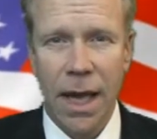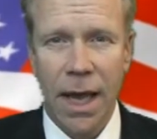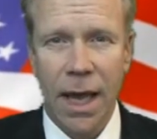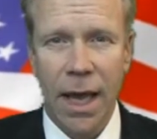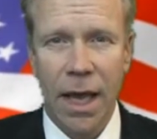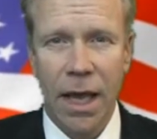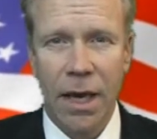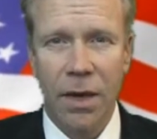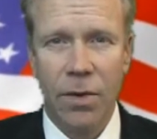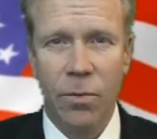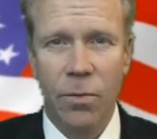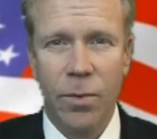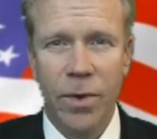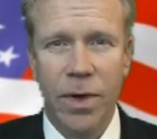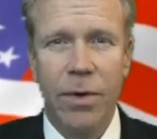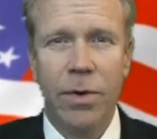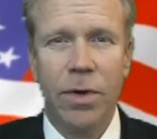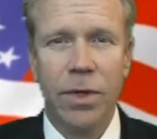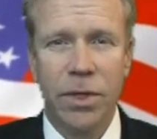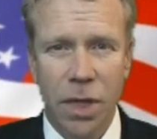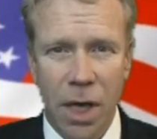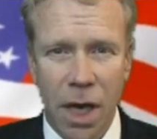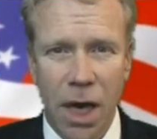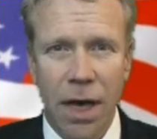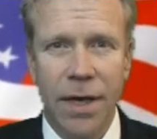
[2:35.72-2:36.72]
And we
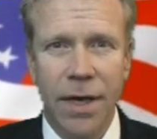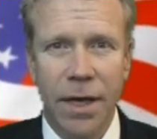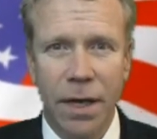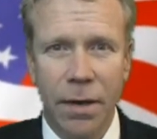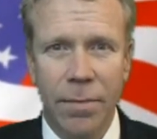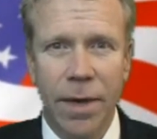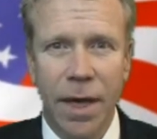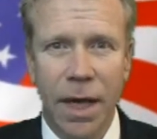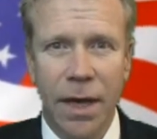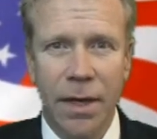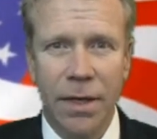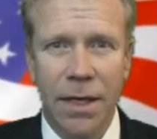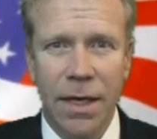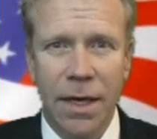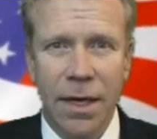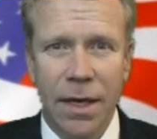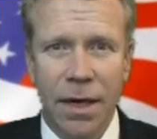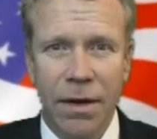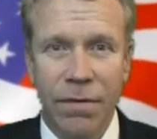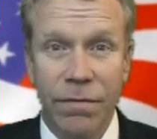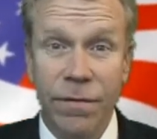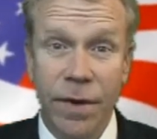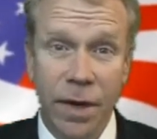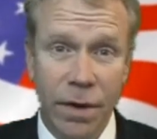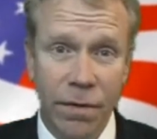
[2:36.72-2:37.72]
were talking about
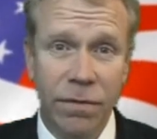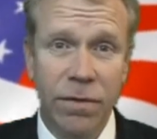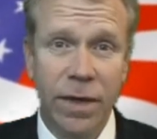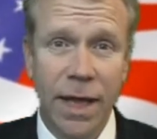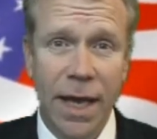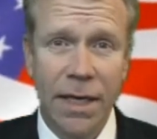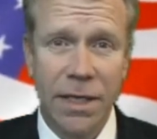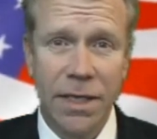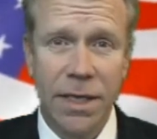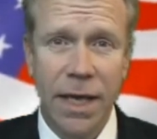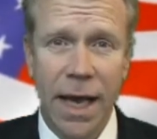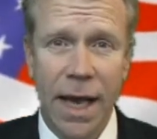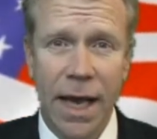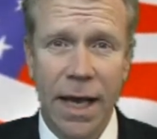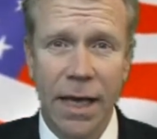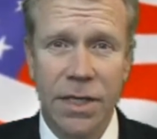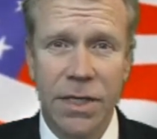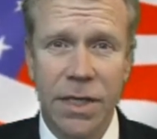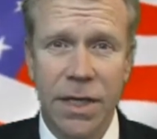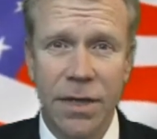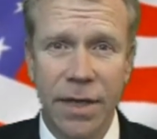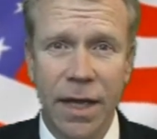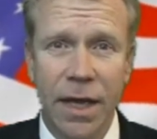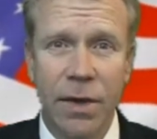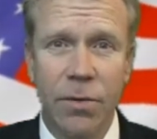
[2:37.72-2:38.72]
a fair flat
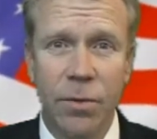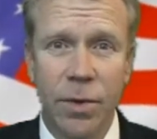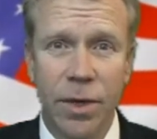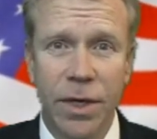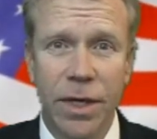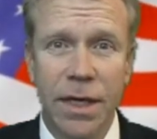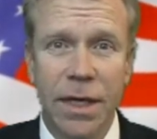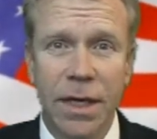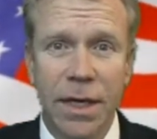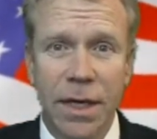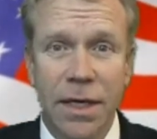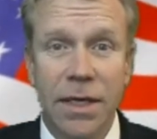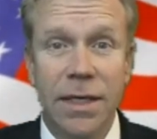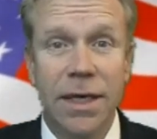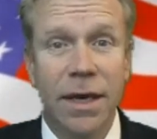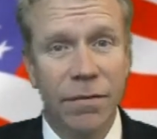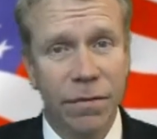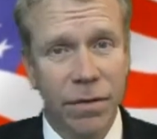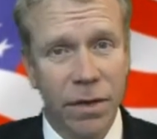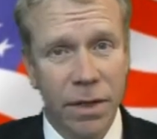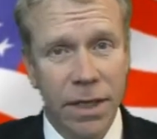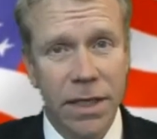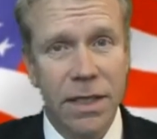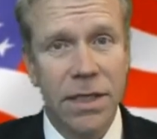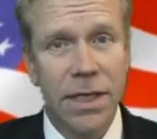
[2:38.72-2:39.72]
tax that would
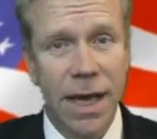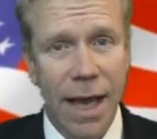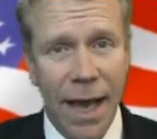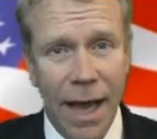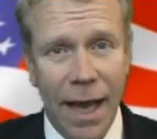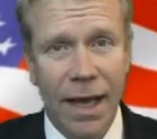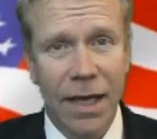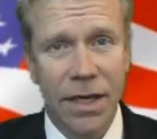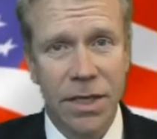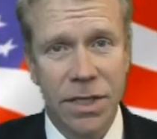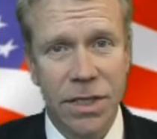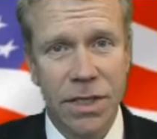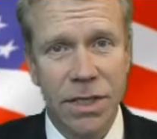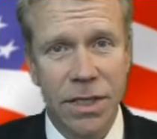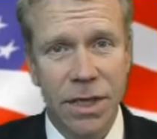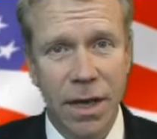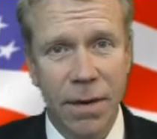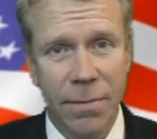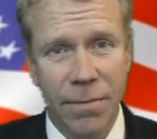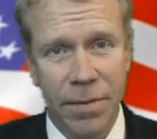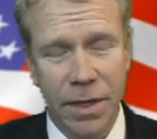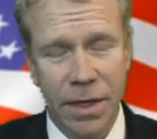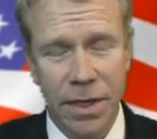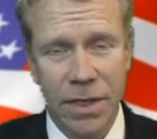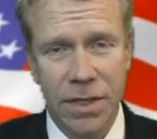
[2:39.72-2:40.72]
definitely tax
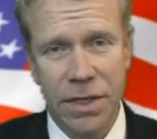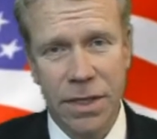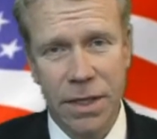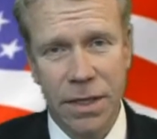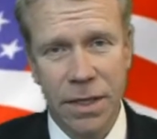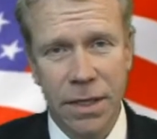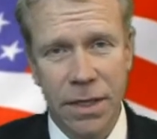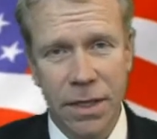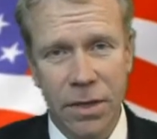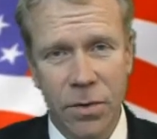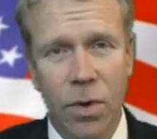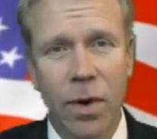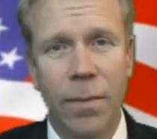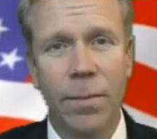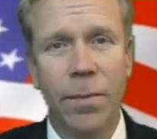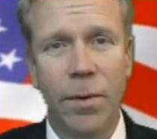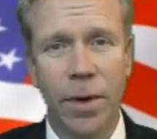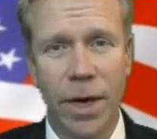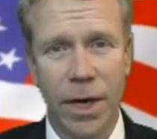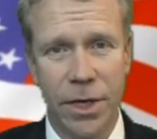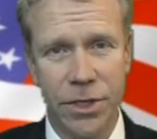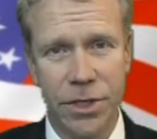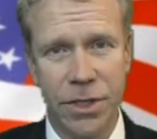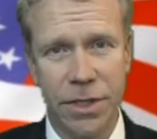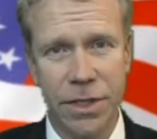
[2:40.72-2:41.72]
companies,
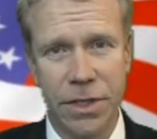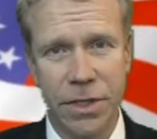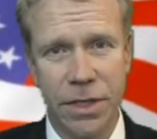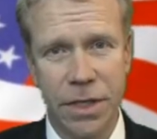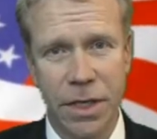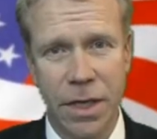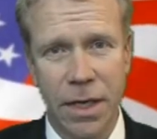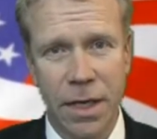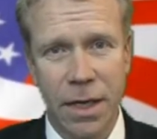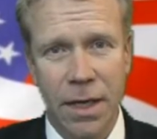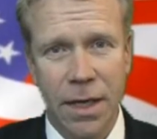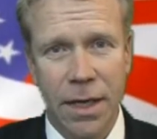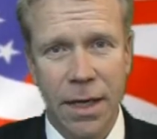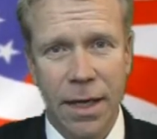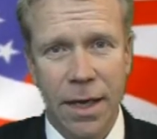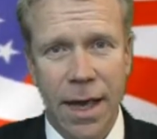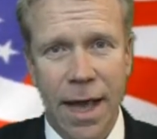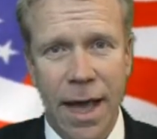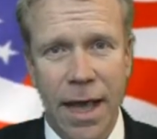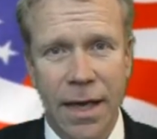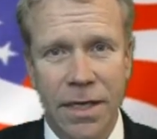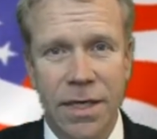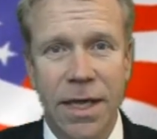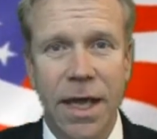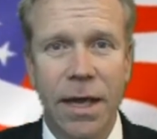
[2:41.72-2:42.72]
corporations,
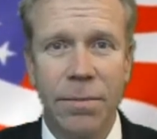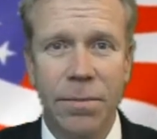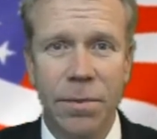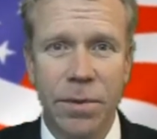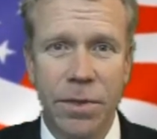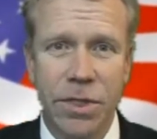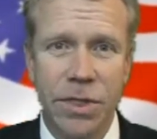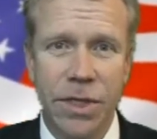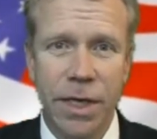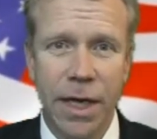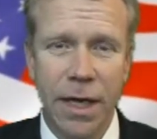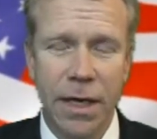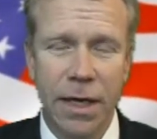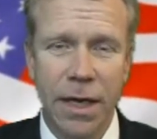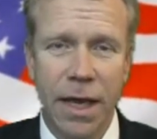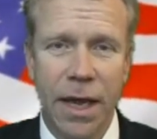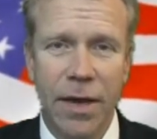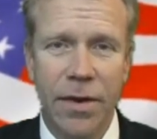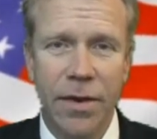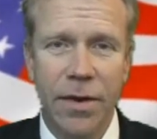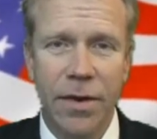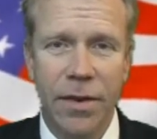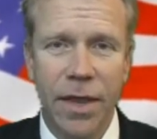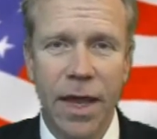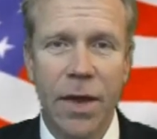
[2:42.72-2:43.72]
at 10%,
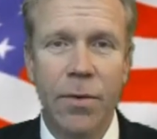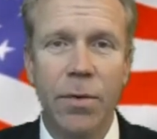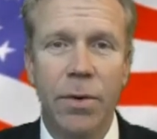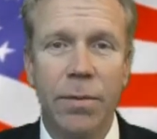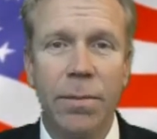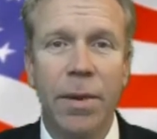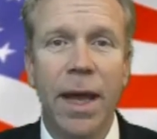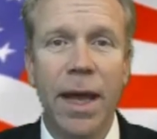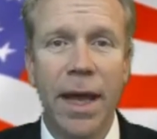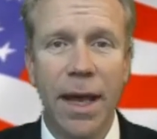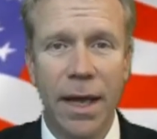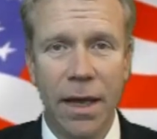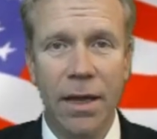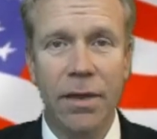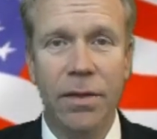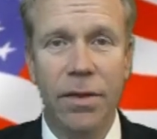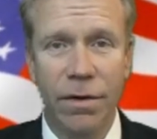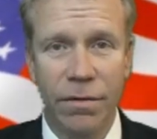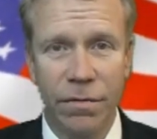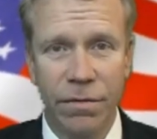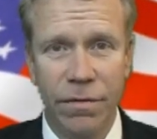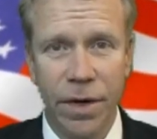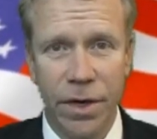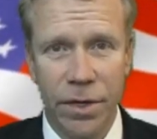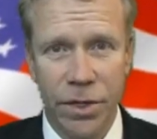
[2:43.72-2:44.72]
and they would pay
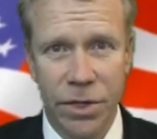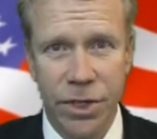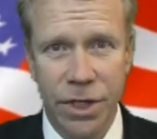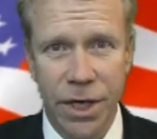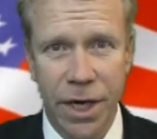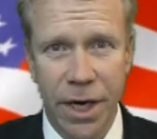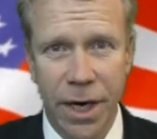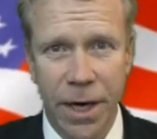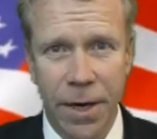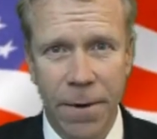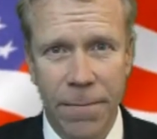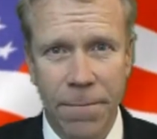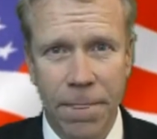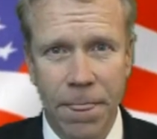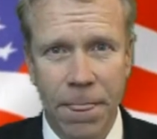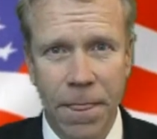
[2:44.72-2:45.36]
their fair share.